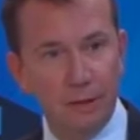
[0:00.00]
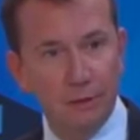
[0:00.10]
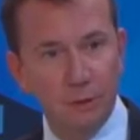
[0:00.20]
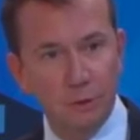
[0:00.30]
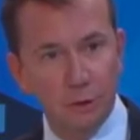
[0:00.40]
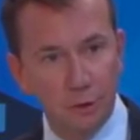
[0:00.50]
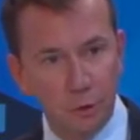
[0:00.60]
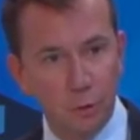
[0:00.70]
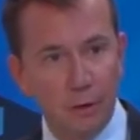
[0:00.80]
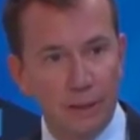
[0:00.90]

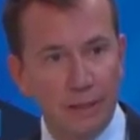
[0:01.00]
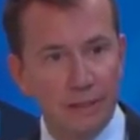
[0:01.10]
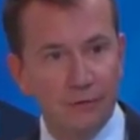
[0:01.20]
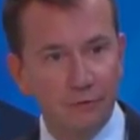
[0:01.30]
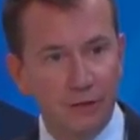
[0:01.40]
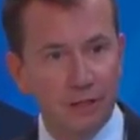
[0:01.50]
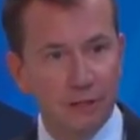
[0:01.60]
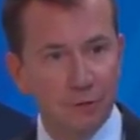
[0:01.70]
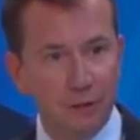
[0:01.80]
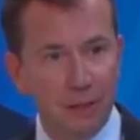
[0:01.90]
security and defense
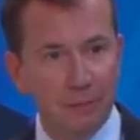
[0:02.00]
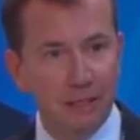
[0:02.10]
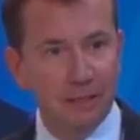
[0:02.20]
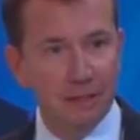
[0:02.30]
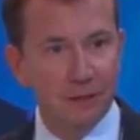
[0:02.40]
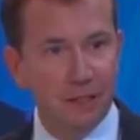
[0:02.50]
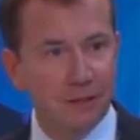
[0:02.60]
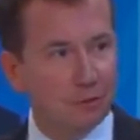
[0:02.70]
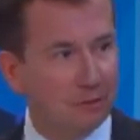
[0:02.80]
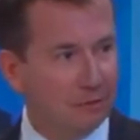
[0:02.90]
has really been at the
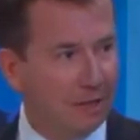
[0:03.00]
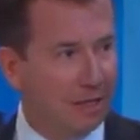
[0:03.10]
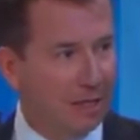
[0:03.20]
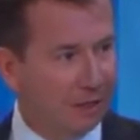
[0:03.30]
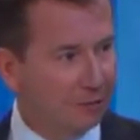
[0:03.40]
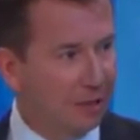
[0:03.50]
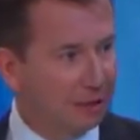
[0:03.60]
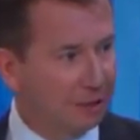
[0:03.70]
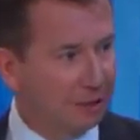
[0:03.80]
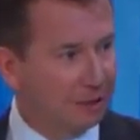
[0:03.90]
center of
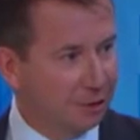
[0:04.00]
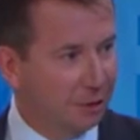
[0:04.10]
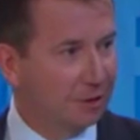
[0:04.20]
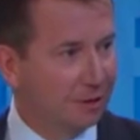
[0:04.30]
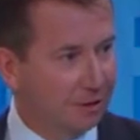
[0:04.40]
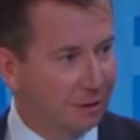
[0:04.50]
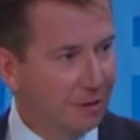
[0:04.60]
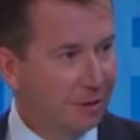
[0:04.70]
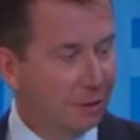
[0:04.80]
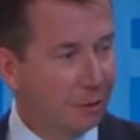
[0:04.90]
Halifax's existence
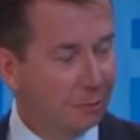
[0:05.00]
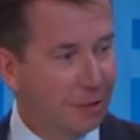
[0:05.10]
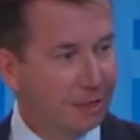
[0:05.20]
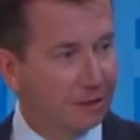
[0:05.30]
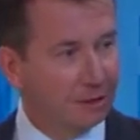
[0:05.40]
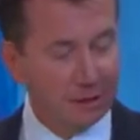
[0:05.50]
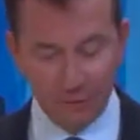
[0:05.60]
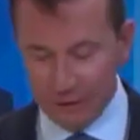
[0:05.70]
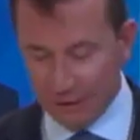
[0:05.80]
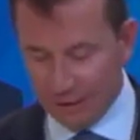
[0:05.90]
going back to
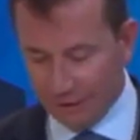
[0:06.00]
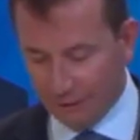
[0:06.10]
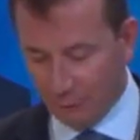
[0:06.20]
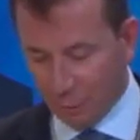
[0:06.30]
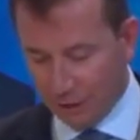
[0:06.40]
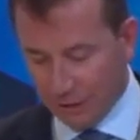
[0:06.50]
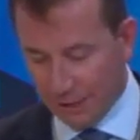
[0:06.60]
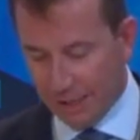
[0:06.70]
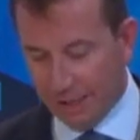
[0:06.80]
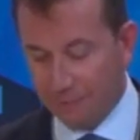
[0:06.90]

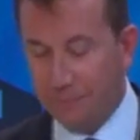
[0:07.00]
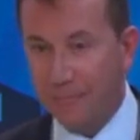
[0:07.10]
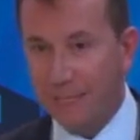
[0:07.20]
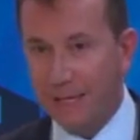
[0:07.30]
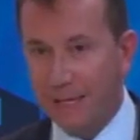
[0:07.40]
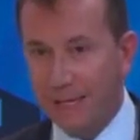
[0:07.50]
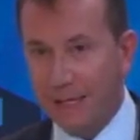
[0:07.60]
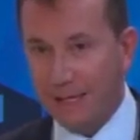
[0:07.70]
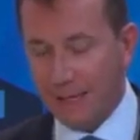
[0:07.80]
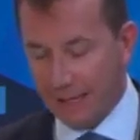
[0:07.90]
1749.
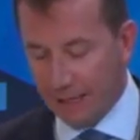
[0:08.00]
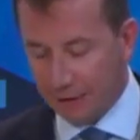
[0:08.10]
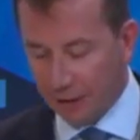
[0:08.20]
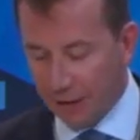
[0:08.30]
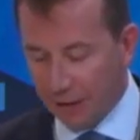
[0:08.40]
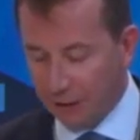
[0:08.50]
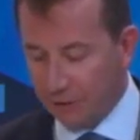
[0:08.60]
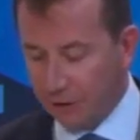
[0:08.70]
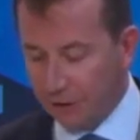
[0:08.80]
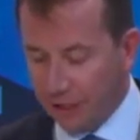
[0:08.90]
And at the heart
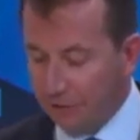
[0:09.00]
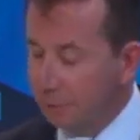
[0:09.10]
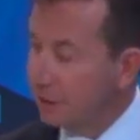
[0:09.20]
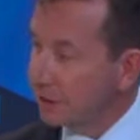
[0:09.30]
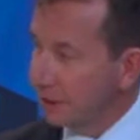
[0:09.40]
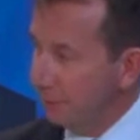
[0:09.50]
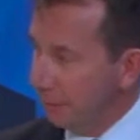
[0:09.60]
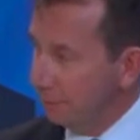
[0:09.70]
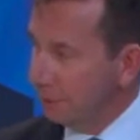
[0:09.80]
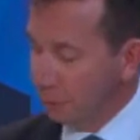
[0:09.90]
of our government's
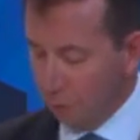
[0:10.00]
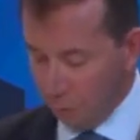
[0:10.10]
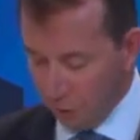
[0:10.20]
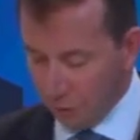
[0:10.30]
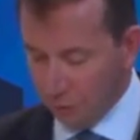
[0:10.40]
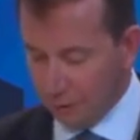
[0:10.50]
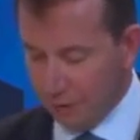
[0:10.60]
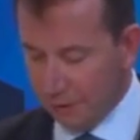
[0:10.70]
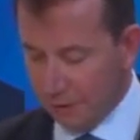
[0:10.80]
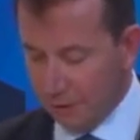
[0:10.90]
commitment to the world
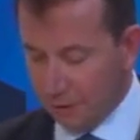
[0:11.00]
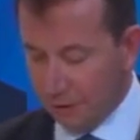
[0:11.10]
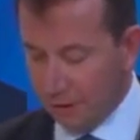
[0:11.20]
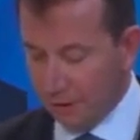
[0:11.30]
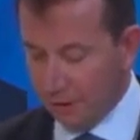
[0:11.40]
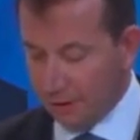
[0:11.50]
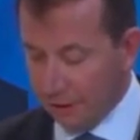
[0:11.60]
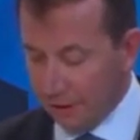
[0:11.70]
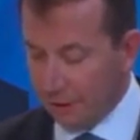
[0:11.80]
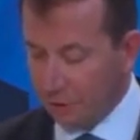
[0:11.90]
is
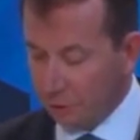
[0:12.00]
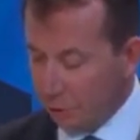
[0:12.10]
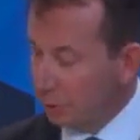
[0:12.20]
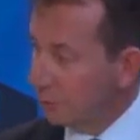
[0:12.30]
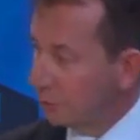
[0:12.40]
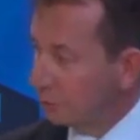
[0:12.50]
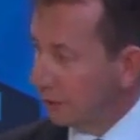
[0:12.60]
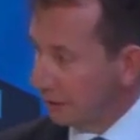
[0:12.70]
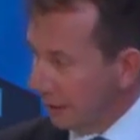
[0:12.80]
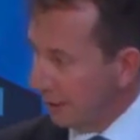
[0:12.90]
Lieutenant Colonel
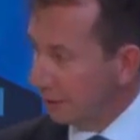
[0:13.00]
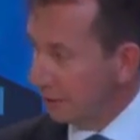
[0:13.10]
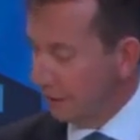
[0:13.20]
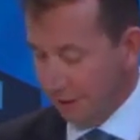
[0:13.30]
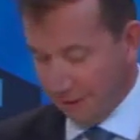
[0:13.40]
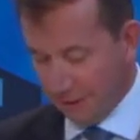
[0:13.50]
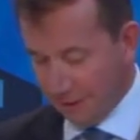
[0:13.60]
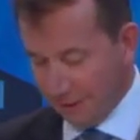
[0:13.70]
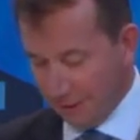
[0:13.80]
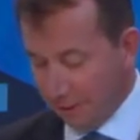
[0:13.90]
retired
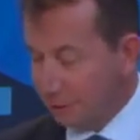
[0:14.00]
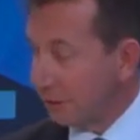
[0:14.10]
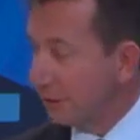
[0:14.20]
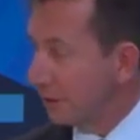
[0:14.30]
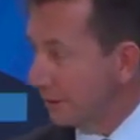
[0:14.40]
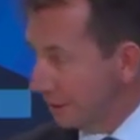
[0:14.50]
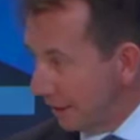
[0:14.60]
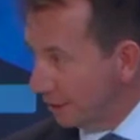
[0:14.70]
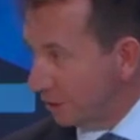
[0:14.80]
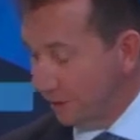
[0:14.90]
Harjit
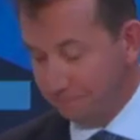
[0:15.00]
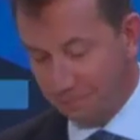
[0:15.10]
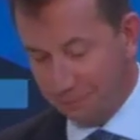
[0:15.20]
Sajjan.